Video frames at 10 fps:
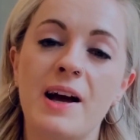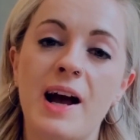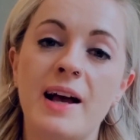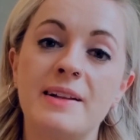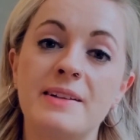
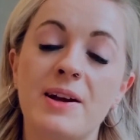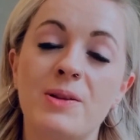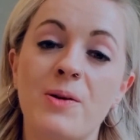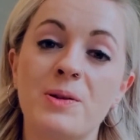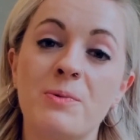And
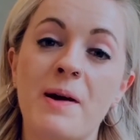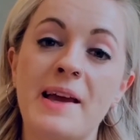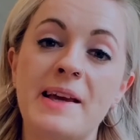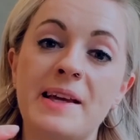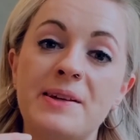along the
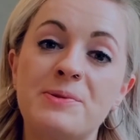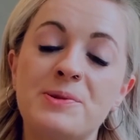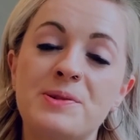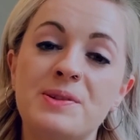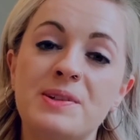way, he'll